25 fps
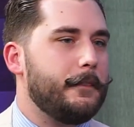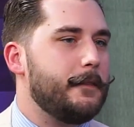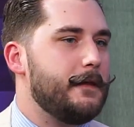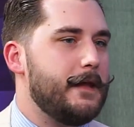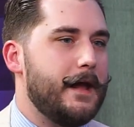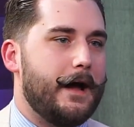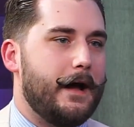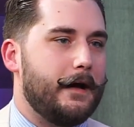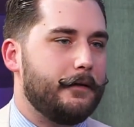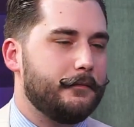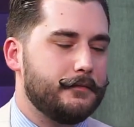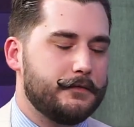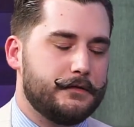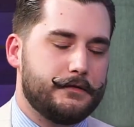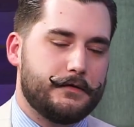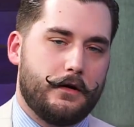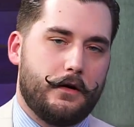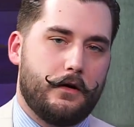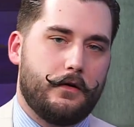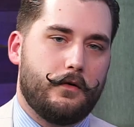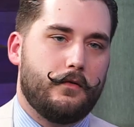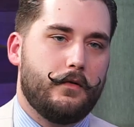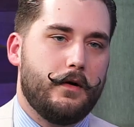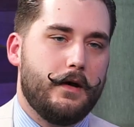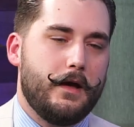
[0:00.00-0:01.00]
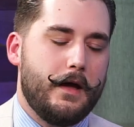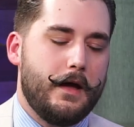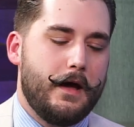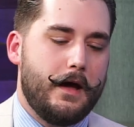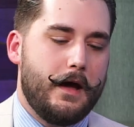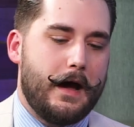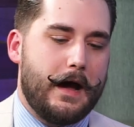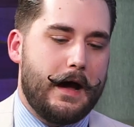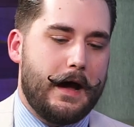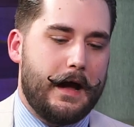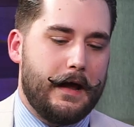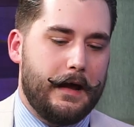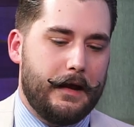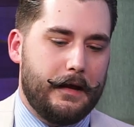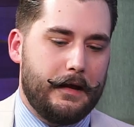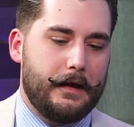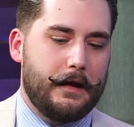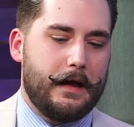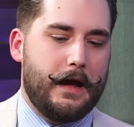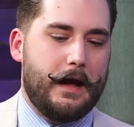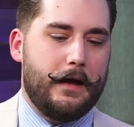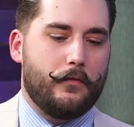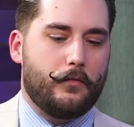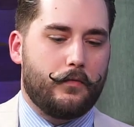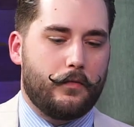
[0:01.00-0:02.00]
Yeah. So I
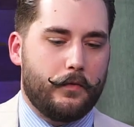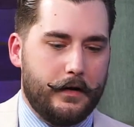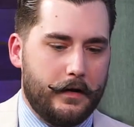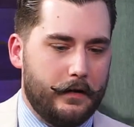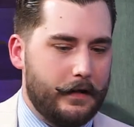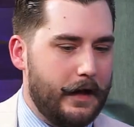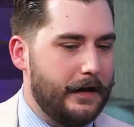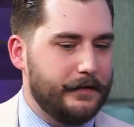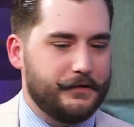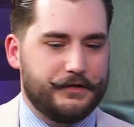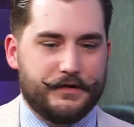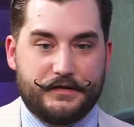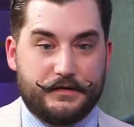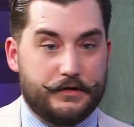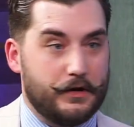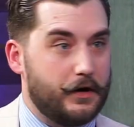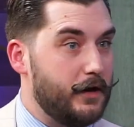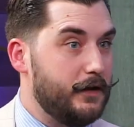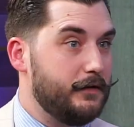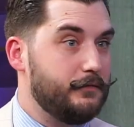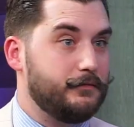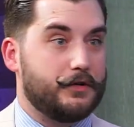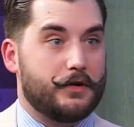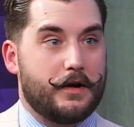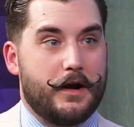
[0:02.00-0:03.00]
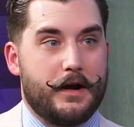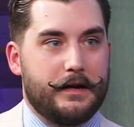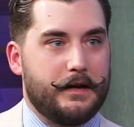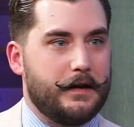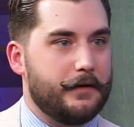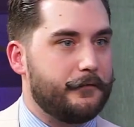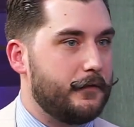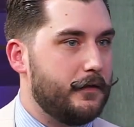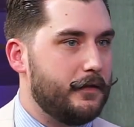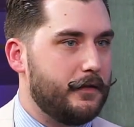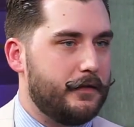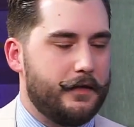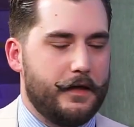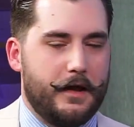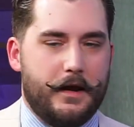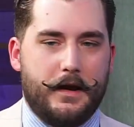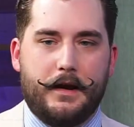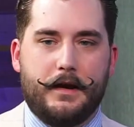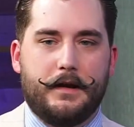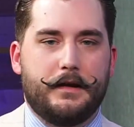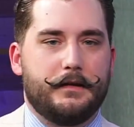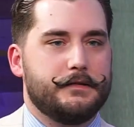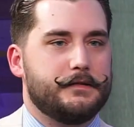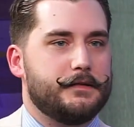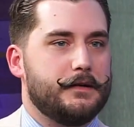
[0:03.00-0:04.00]
just started trying different
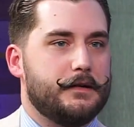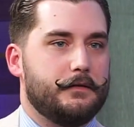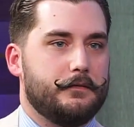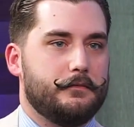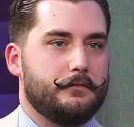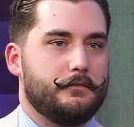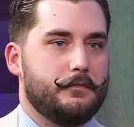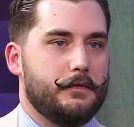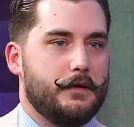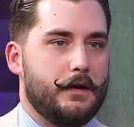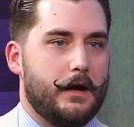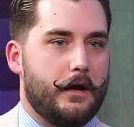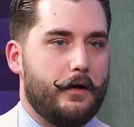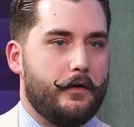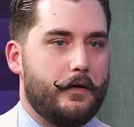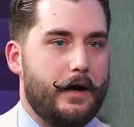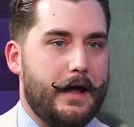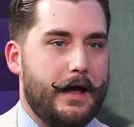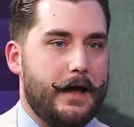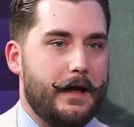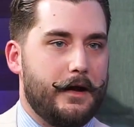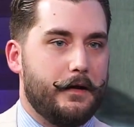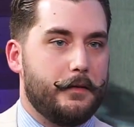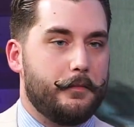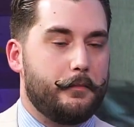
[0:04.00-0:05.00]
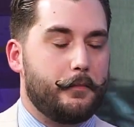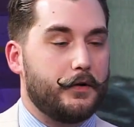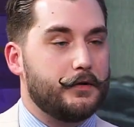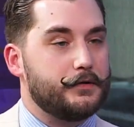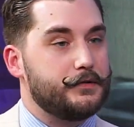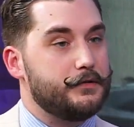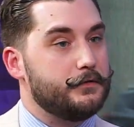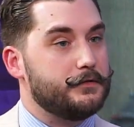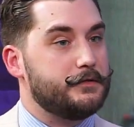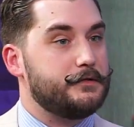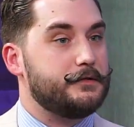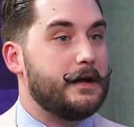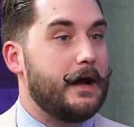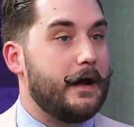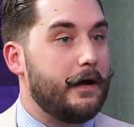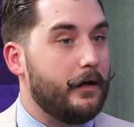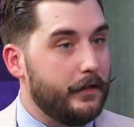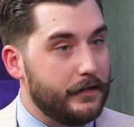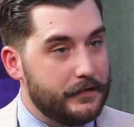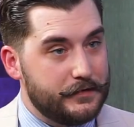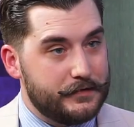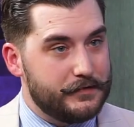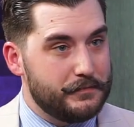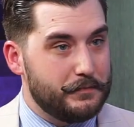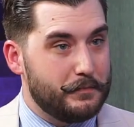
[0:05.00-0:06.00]
things, and I had a personal
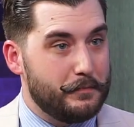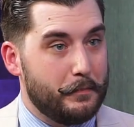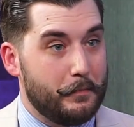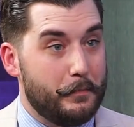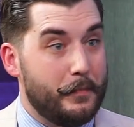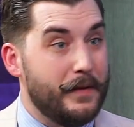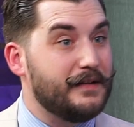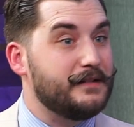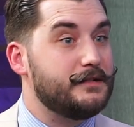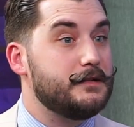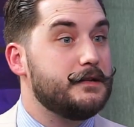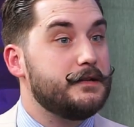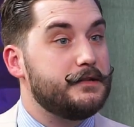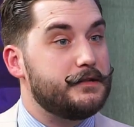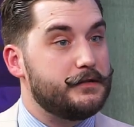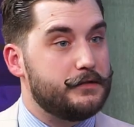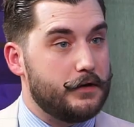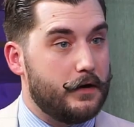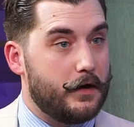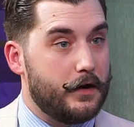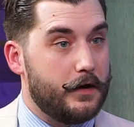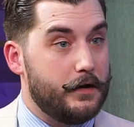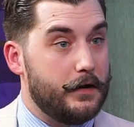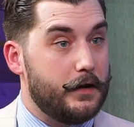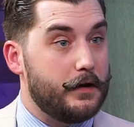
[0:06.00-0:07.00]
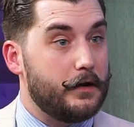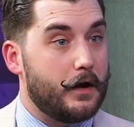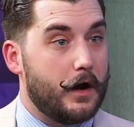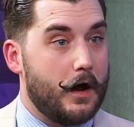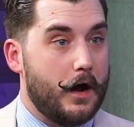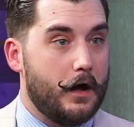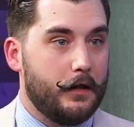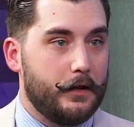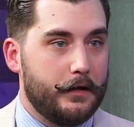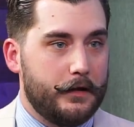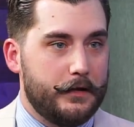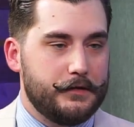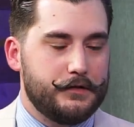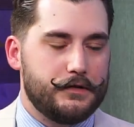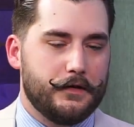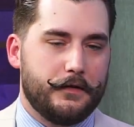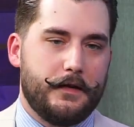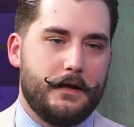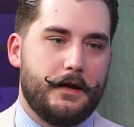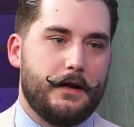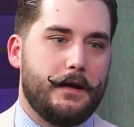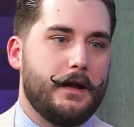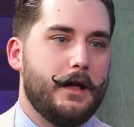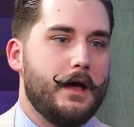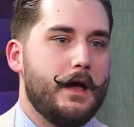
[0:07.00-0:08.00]
stylist business started in college, and
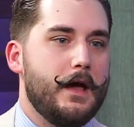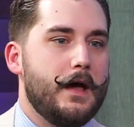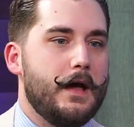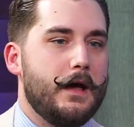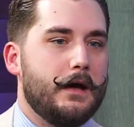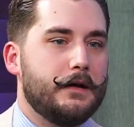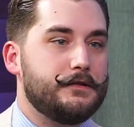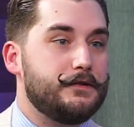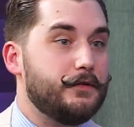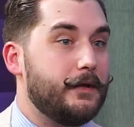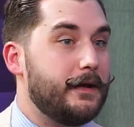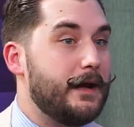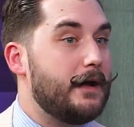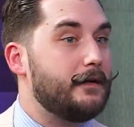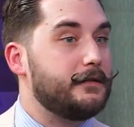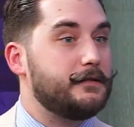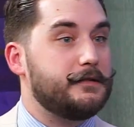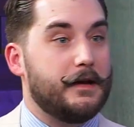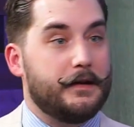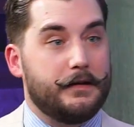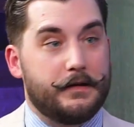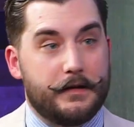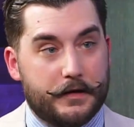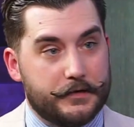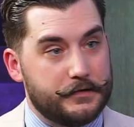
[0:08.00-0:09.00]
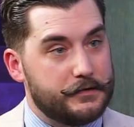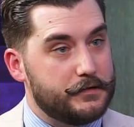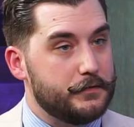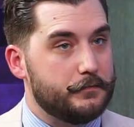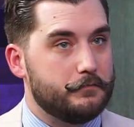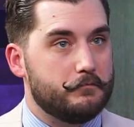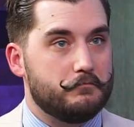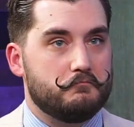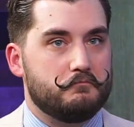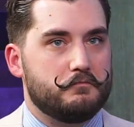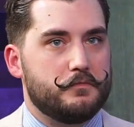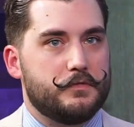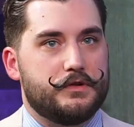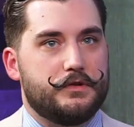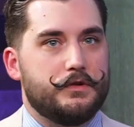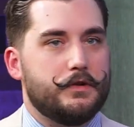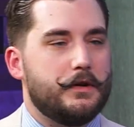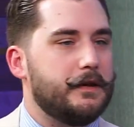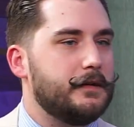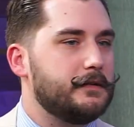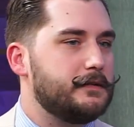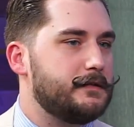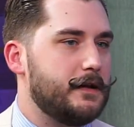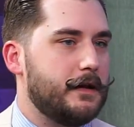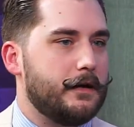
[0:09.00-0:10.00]
then doing outside custom
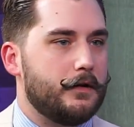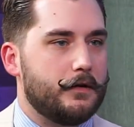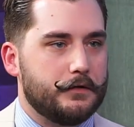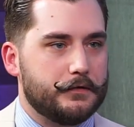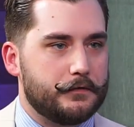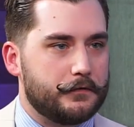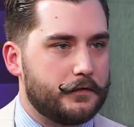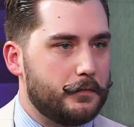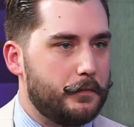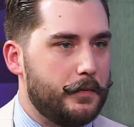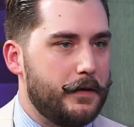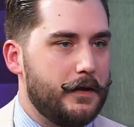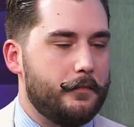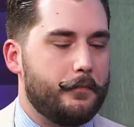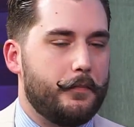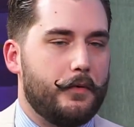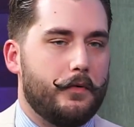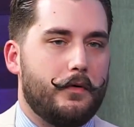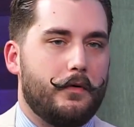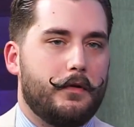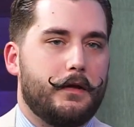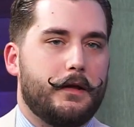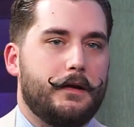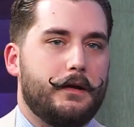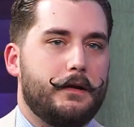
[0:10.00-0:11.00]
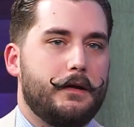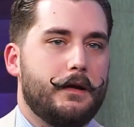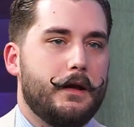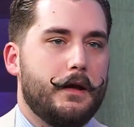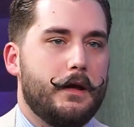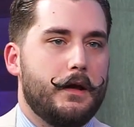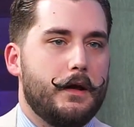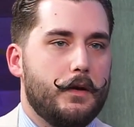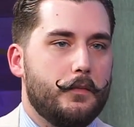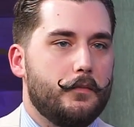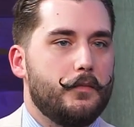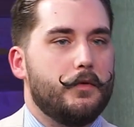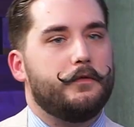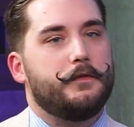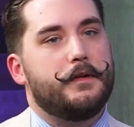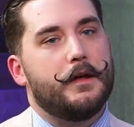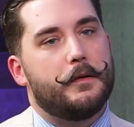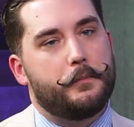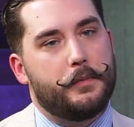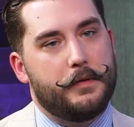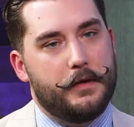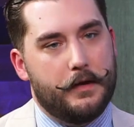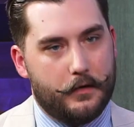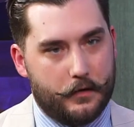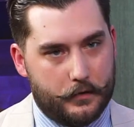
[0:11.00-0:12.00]
suiting sales for people, and moved
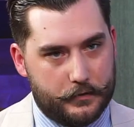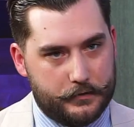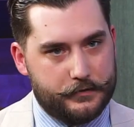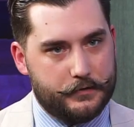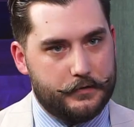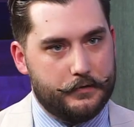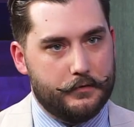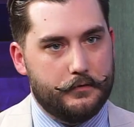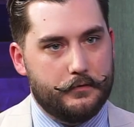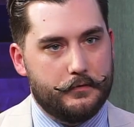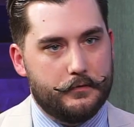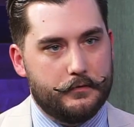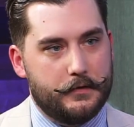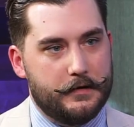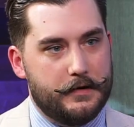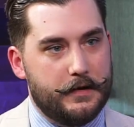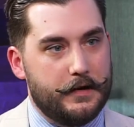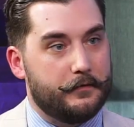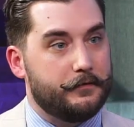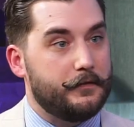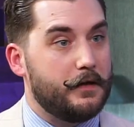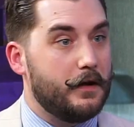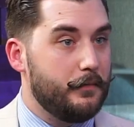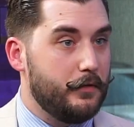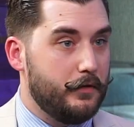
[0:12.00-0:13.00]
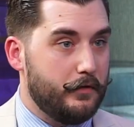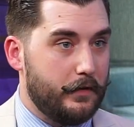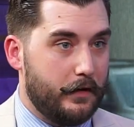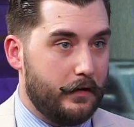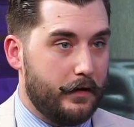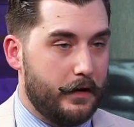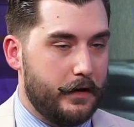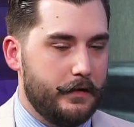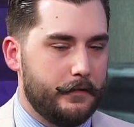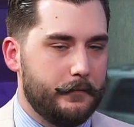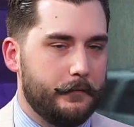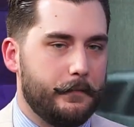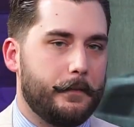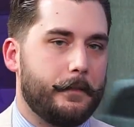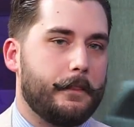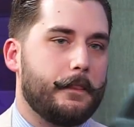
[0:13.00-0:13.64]
up here to the DFW area.